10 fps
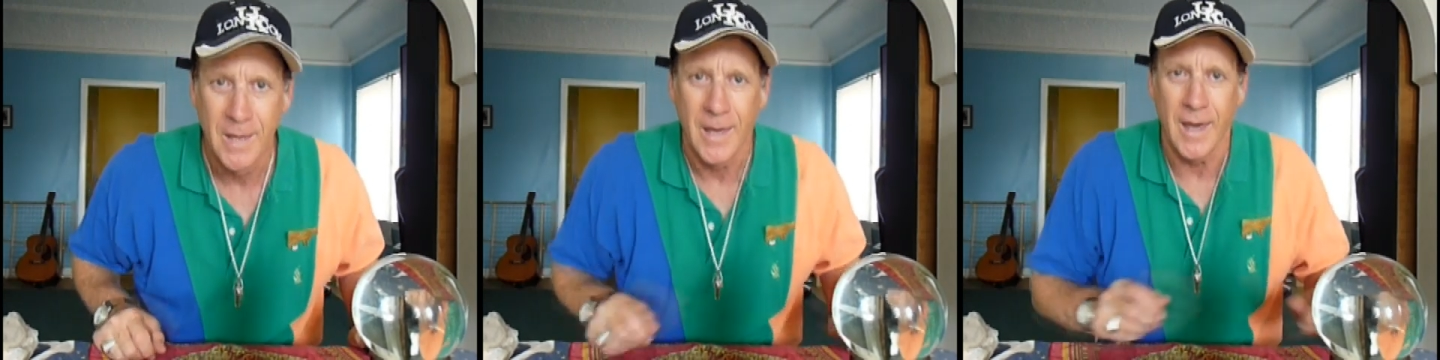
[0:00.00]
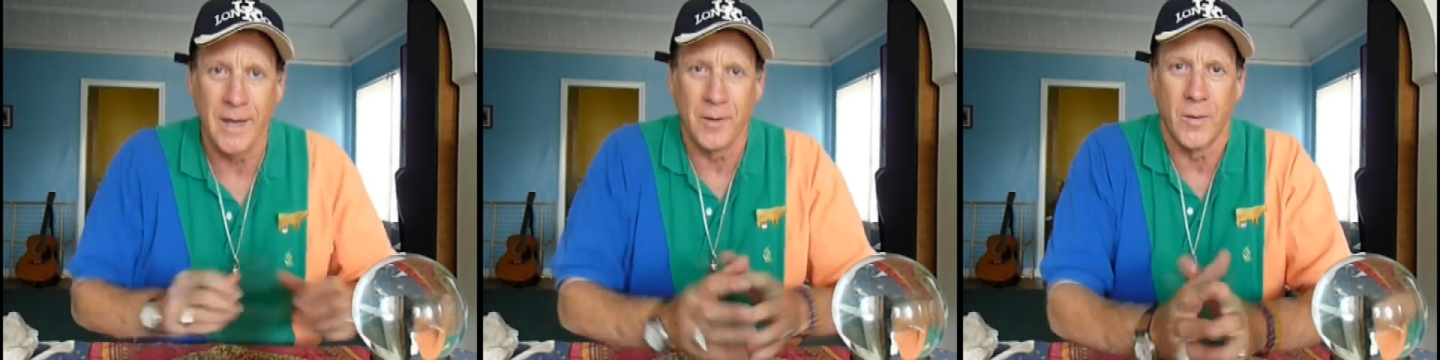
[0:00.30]

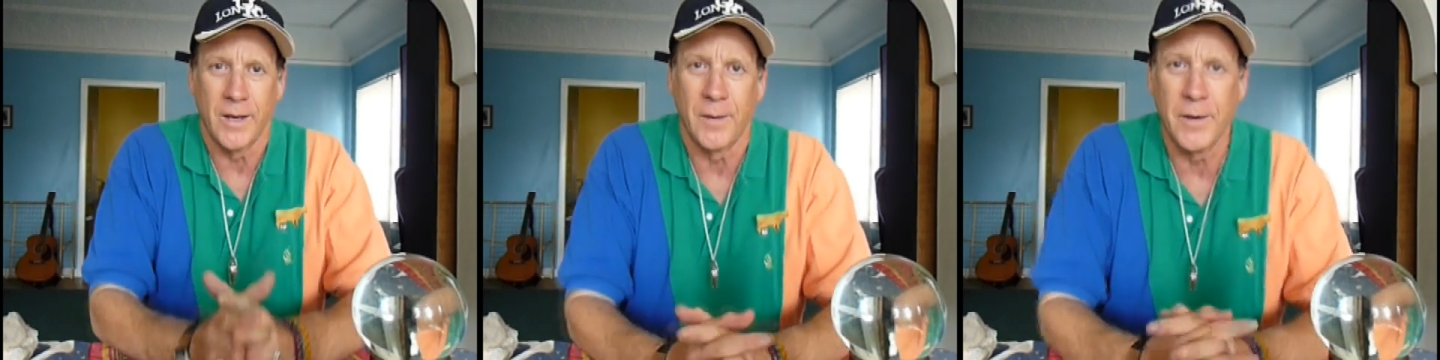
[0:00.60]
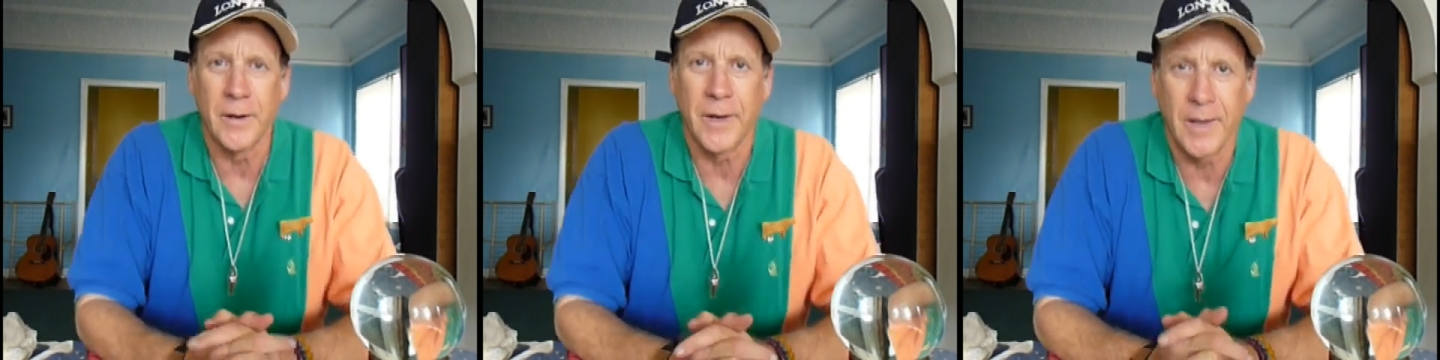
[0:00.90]
Anyway, I'm
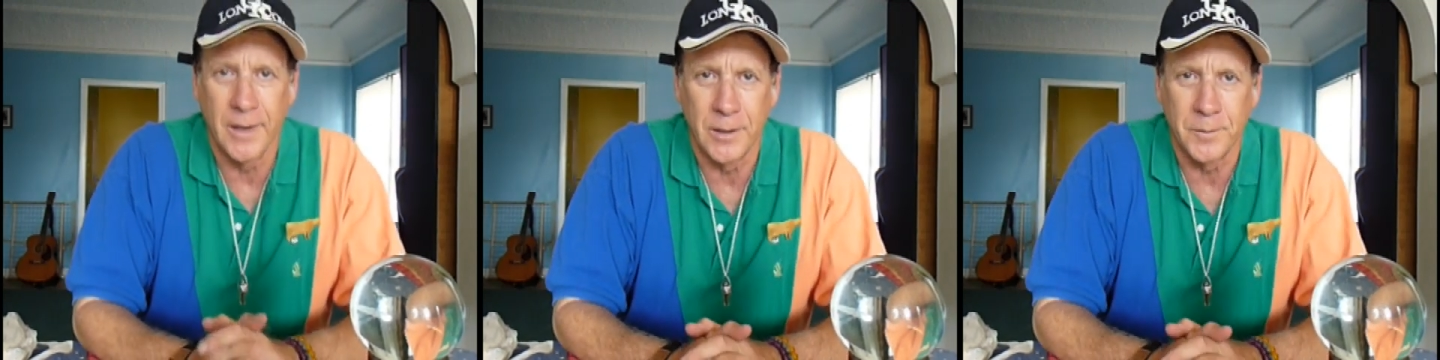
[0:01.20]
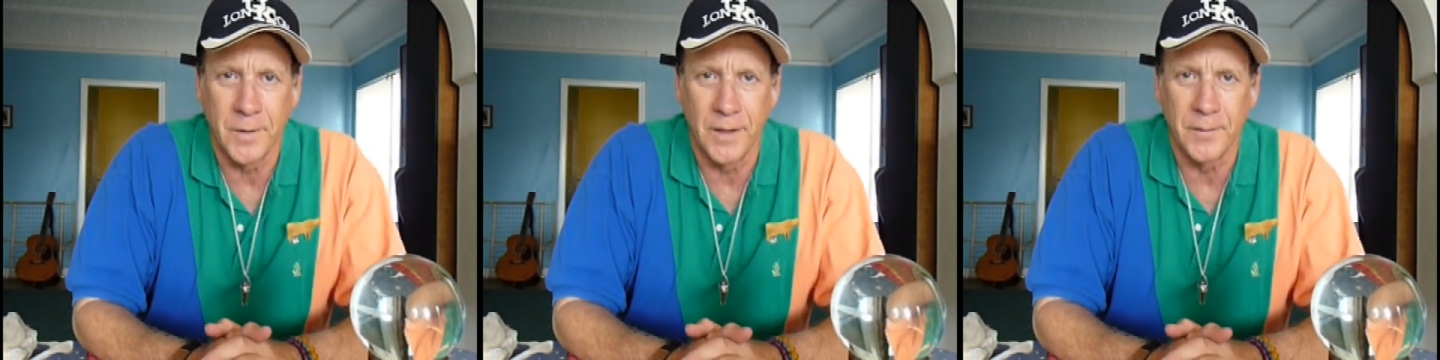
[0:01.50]
here to
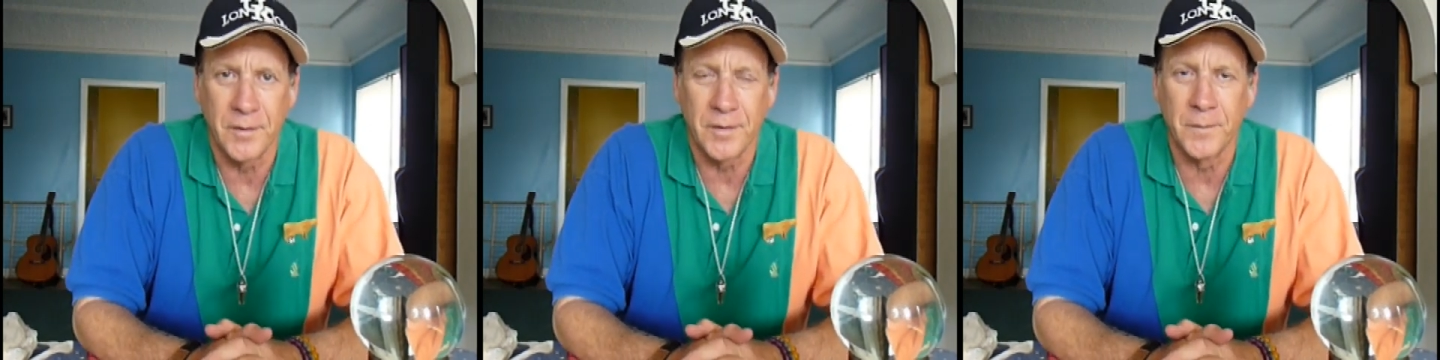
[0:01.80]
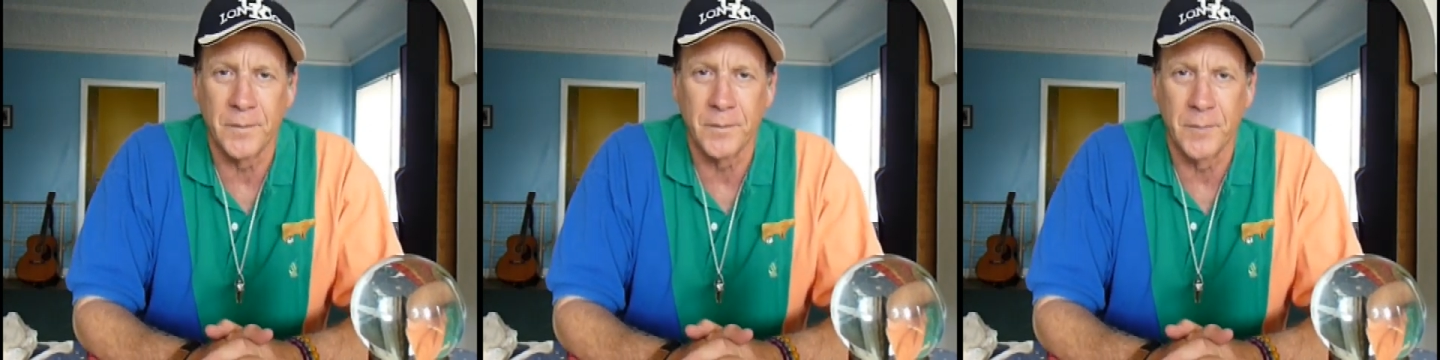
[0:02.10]
help, to give you some
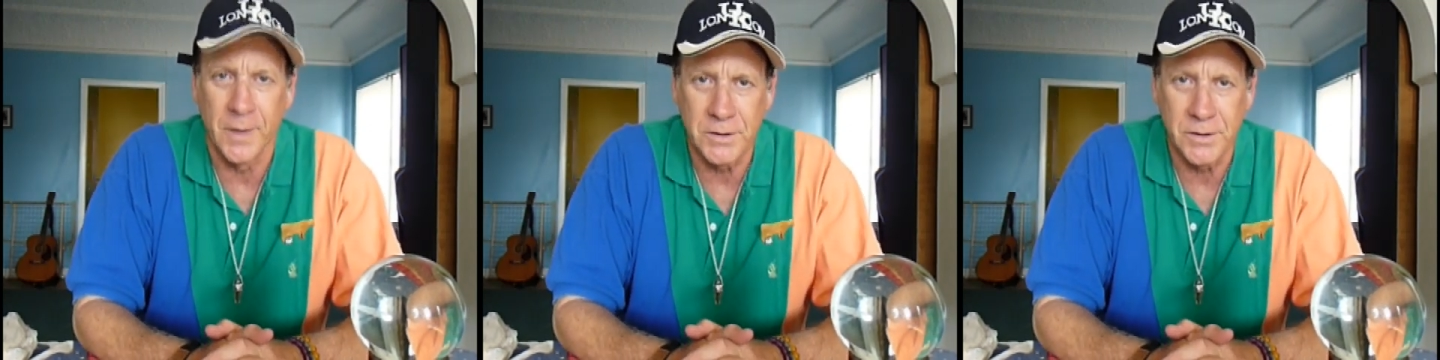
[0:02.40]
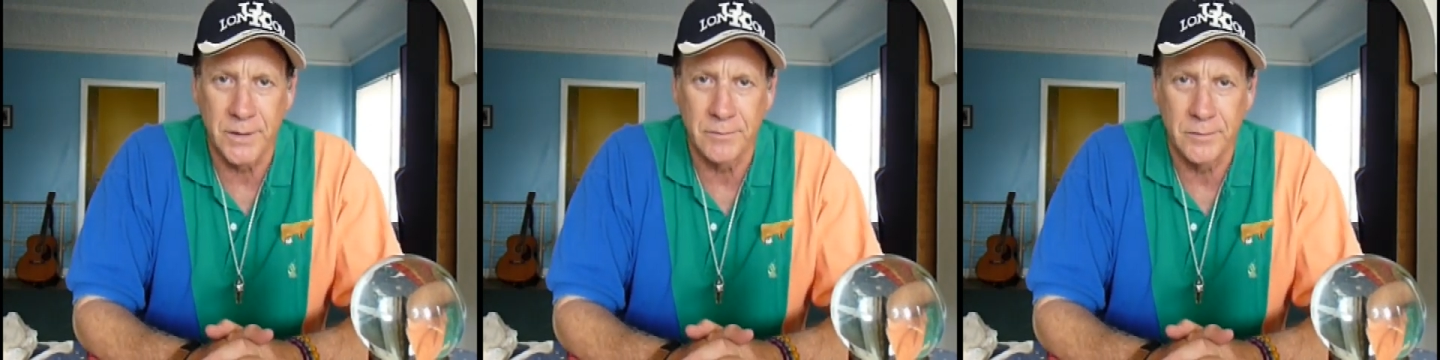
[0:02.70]

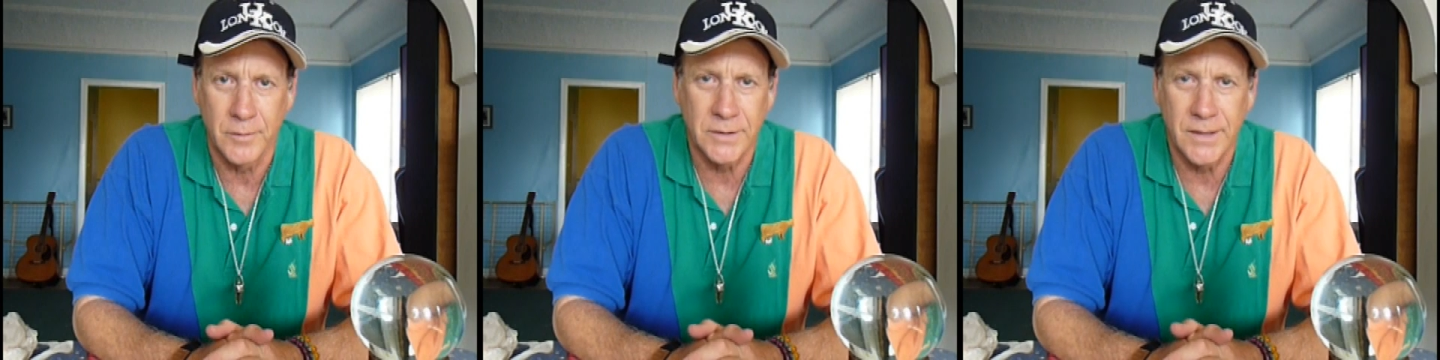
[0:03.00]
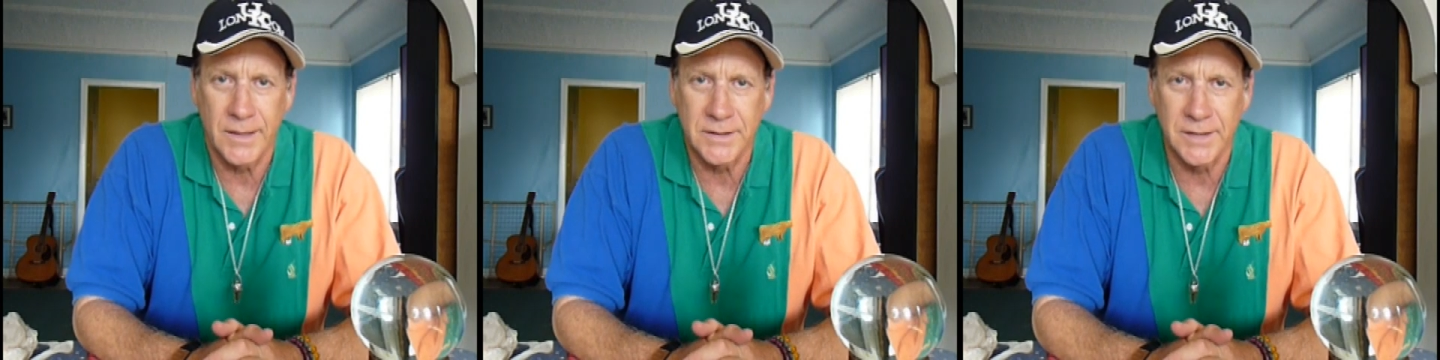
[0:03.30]
information. There's
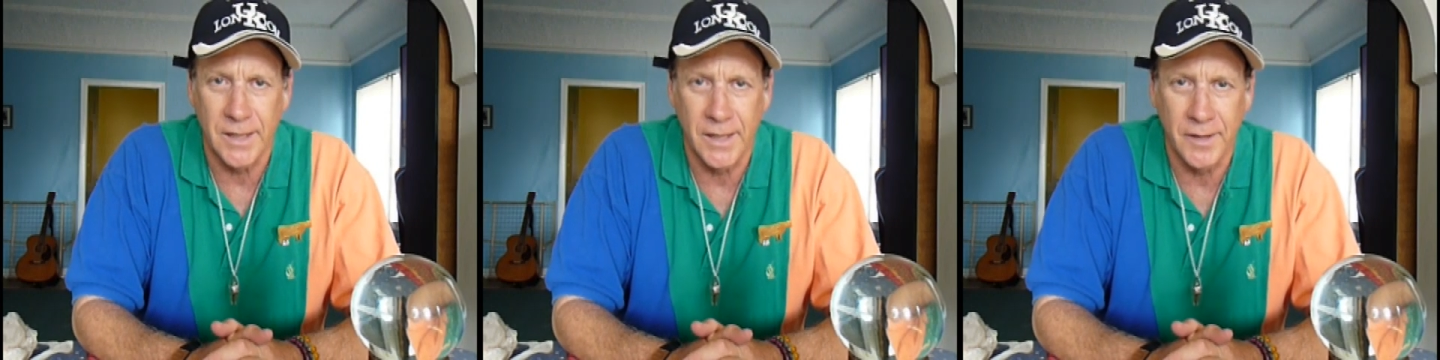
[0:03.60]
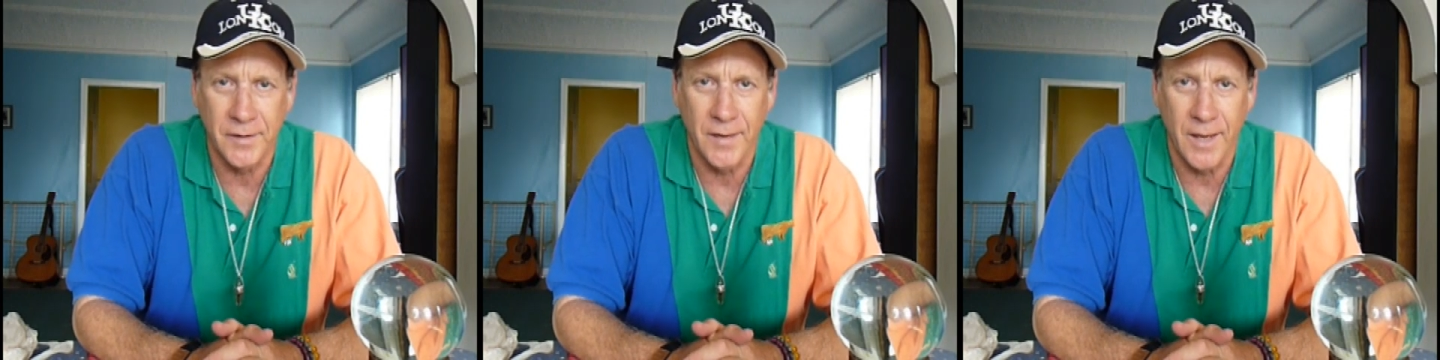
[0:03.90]
lots of
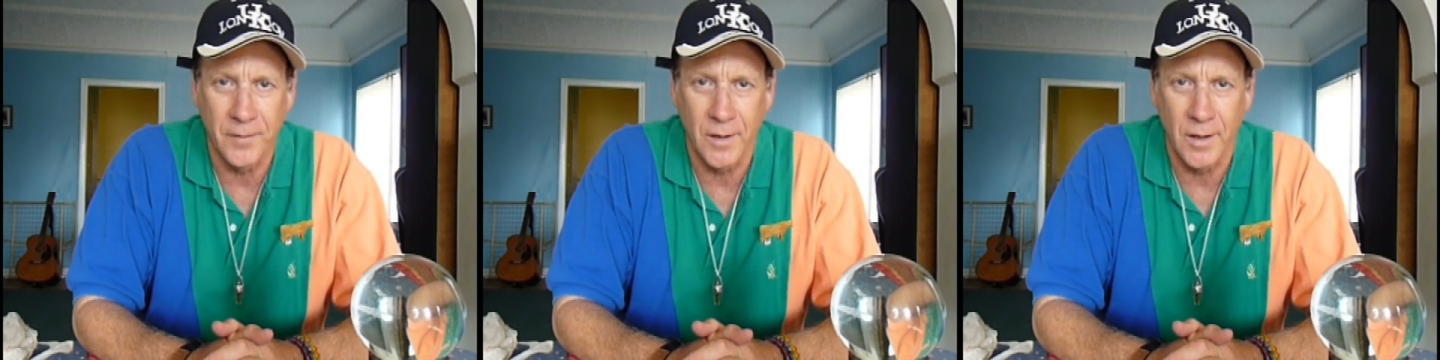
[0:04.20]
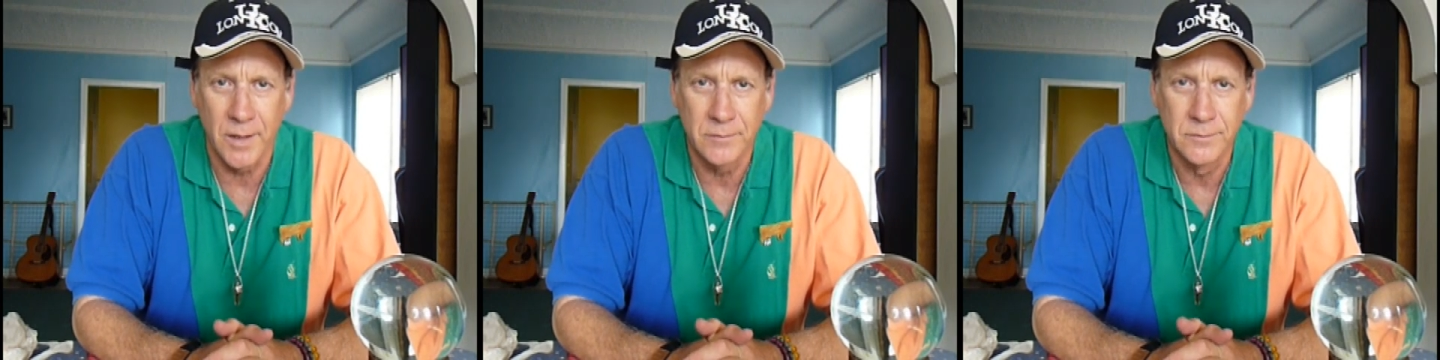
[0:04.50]
psychics out
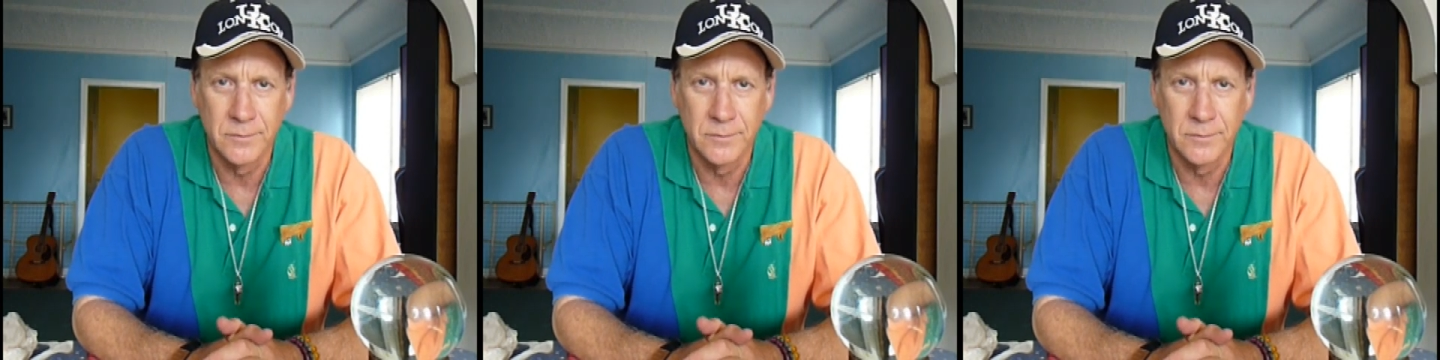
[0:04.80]
there.